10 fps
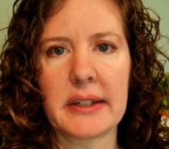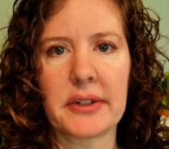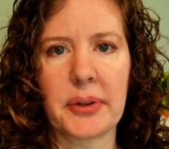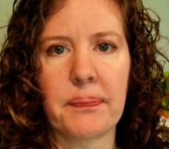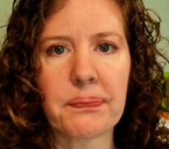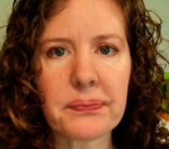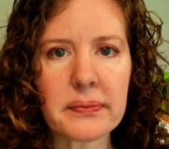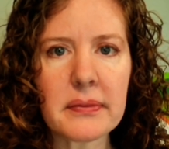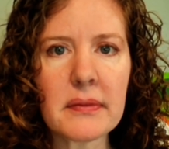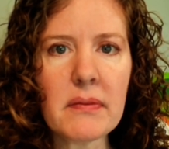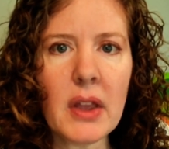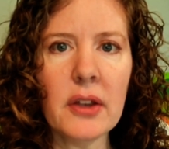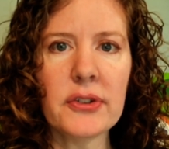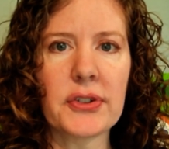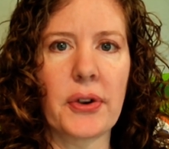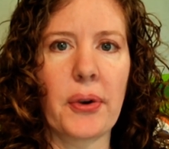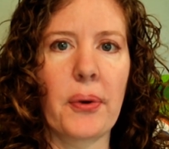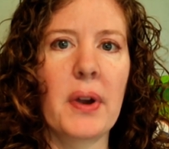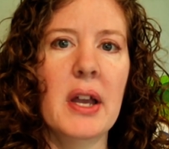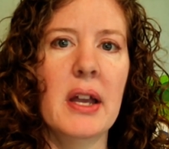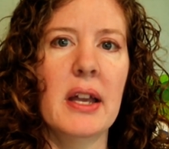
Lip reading: system. So